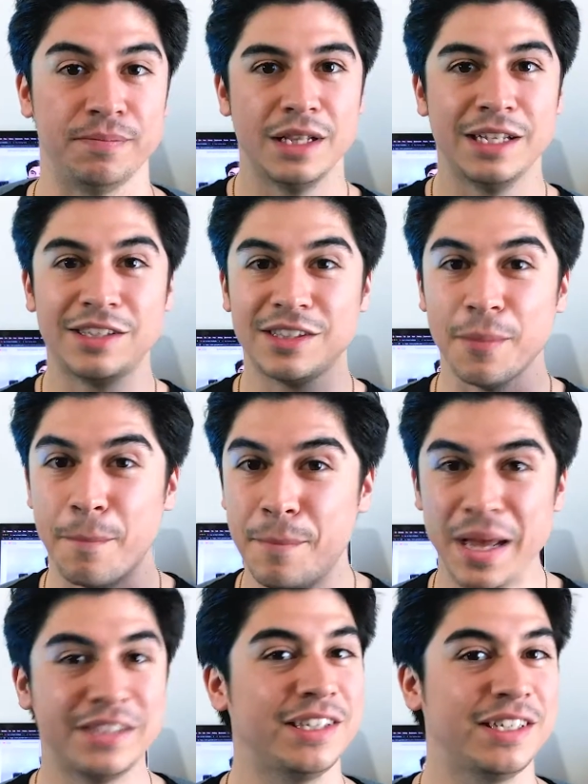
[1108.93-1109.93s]
This is the
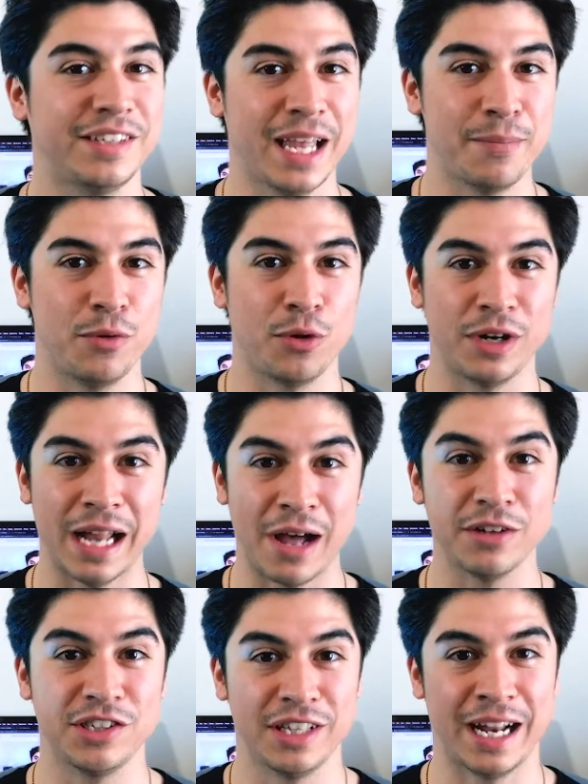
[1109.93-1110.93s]
best example or
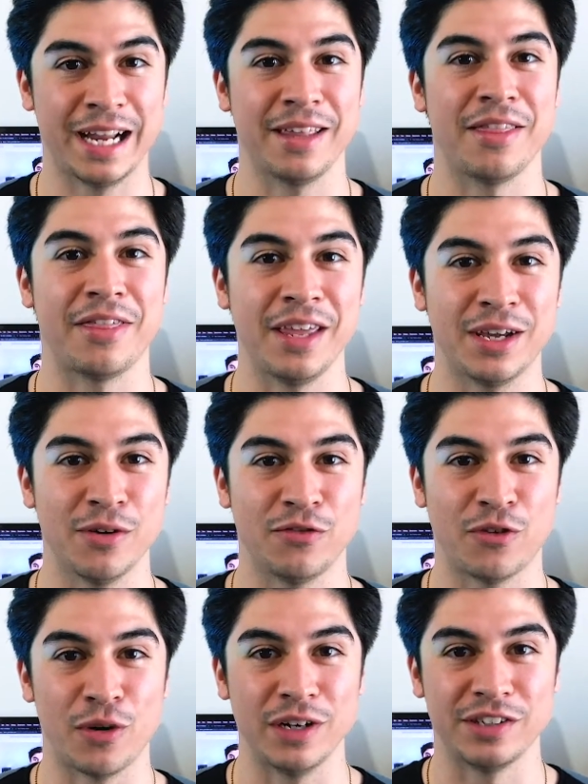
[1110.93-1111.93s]
analogy that I can think of
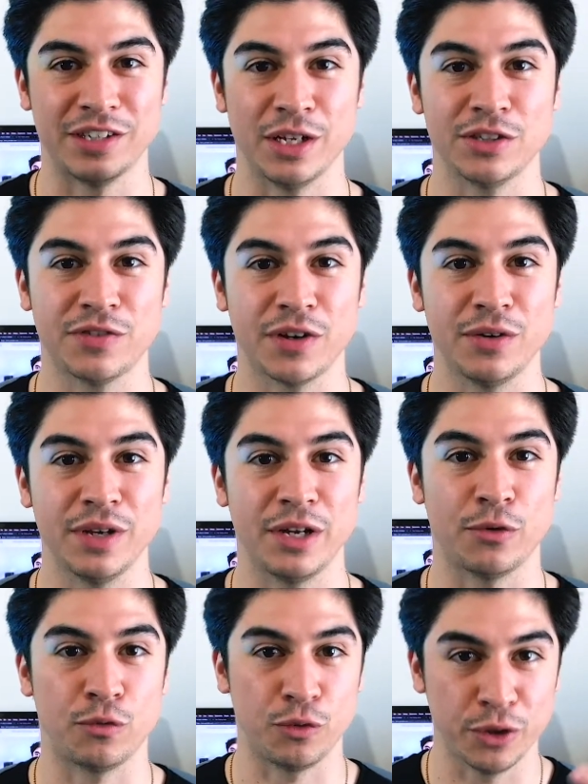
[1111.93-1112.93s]
for a sales funnel in a
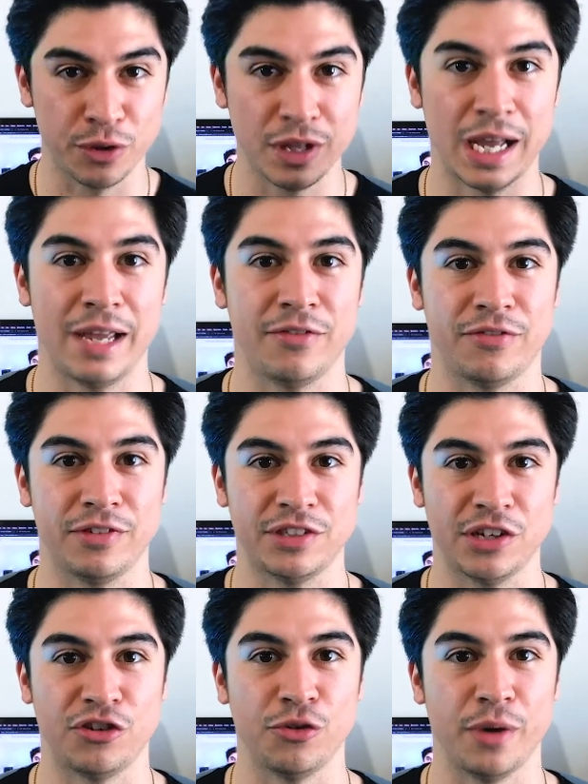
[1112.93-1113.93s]
real life
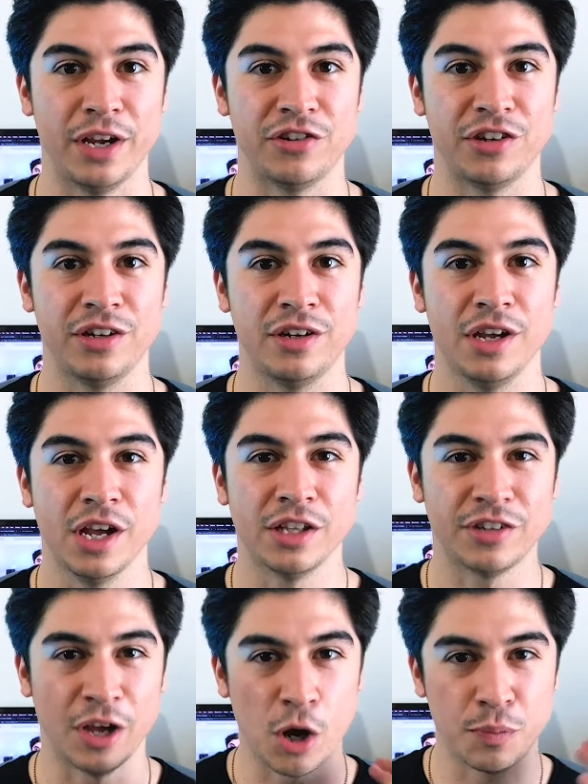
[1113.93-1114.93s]
situation
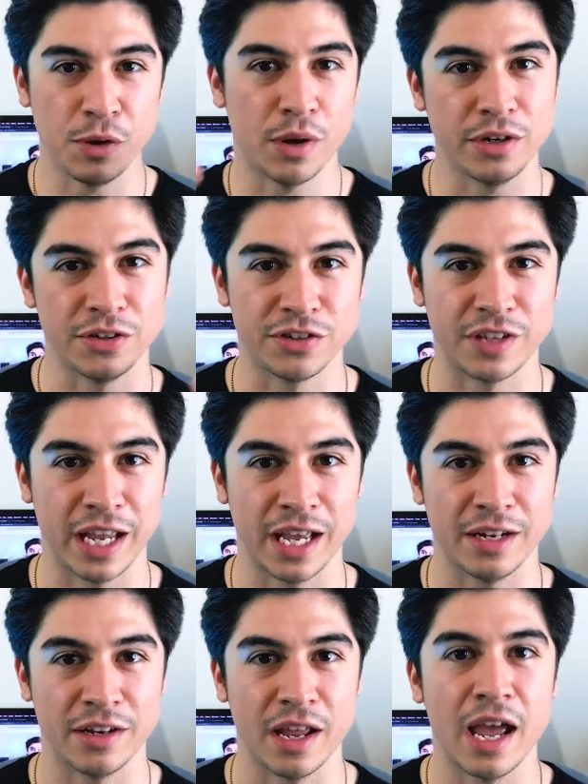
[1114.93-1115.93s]
to help you
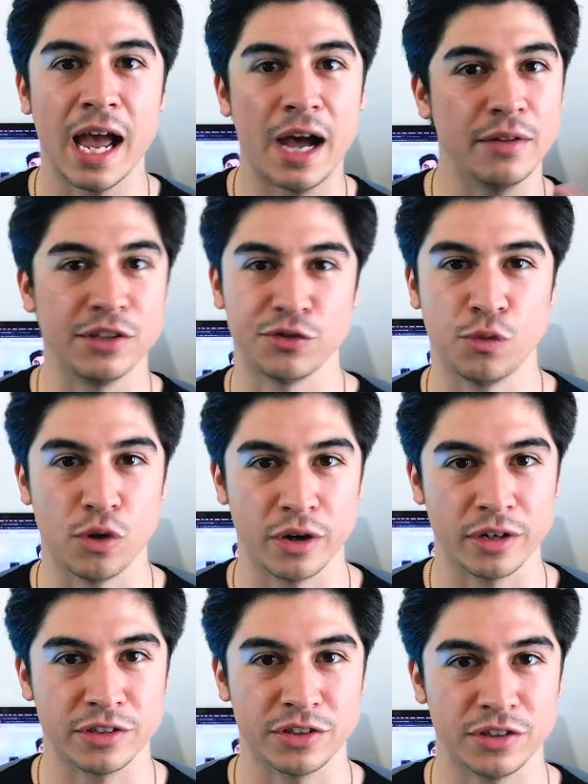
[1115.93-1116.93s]
understand how this
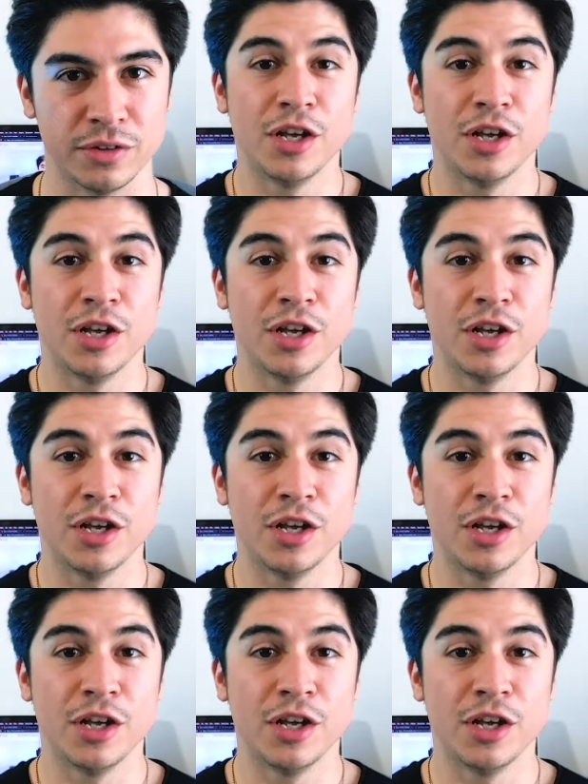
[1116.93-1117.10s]
works.